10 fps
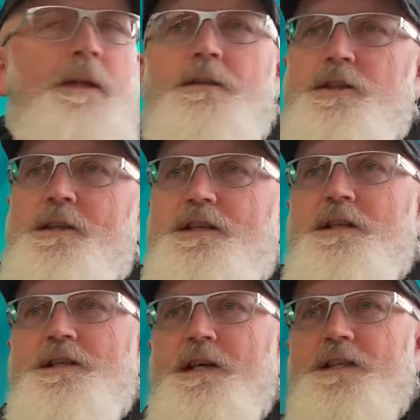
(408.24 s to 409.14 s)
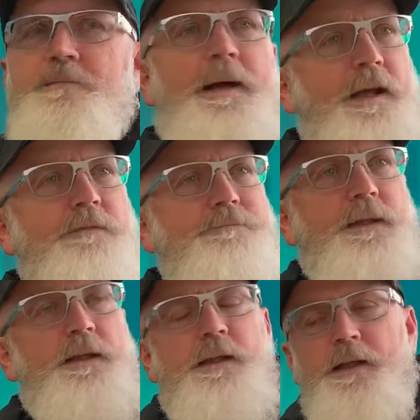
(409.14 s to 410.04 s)
So they set aside some money.
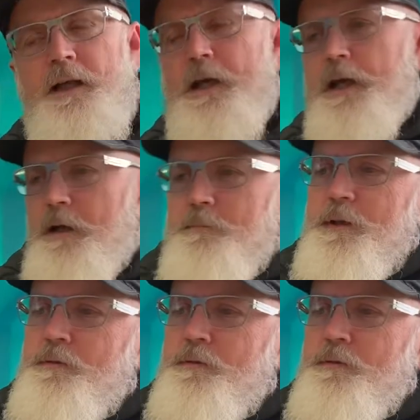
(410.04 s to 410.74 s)
But